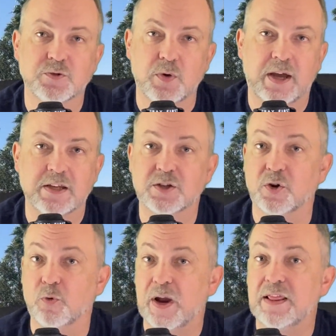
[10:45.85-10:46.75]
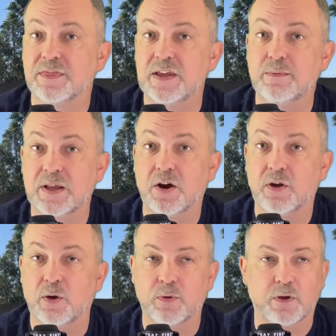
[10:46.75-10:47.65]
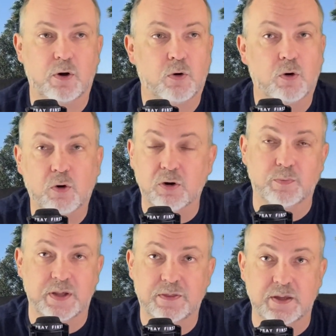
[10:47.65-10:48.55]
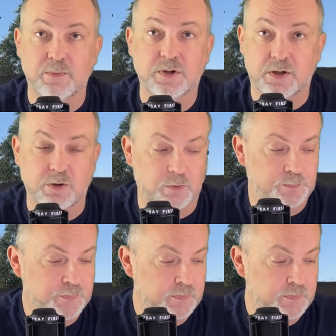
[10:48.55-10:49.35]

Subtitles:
Ride. It's a great themed area with a horribly themed queue.